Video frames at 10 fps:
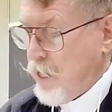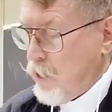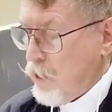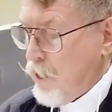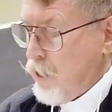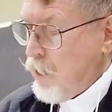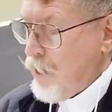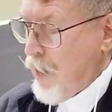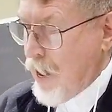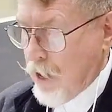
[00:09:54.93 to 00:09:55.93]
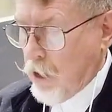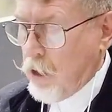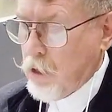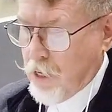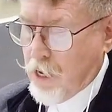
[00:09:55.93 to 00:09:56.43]
10,
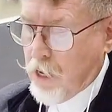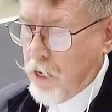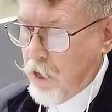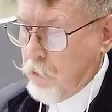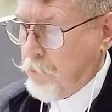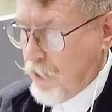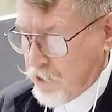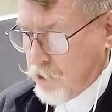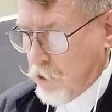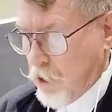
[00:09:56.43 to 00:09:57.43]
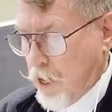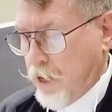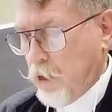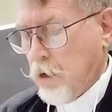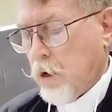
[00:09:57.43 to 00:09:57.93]
Ael, God, and Pesel,
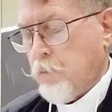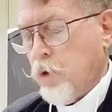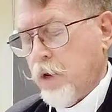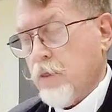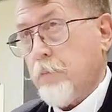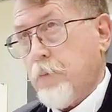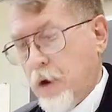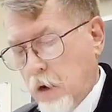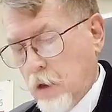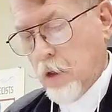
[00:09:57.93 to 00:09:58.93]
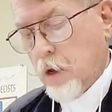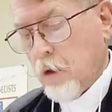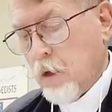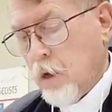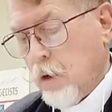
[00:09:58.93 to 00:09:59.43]
idol, are put in the
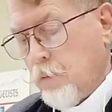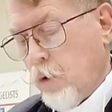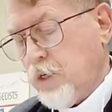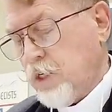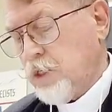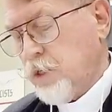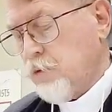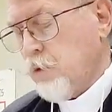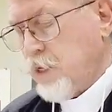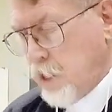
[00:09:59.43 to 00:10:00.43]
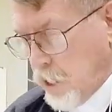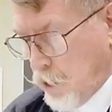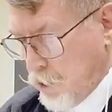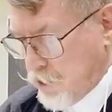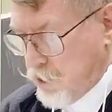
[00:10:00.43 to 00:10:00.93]
parallel, pointing to the
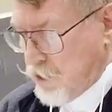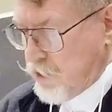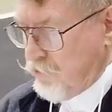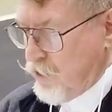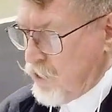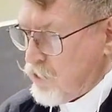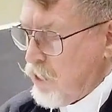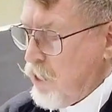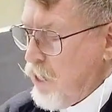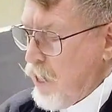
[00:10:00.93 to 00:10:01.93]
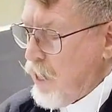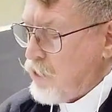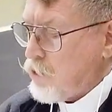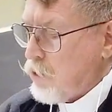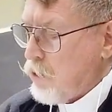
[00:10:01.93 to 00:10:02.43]
ridiculousness of this,
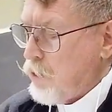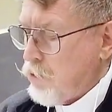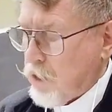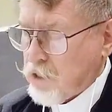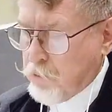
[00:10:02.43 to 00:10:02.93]
as earlier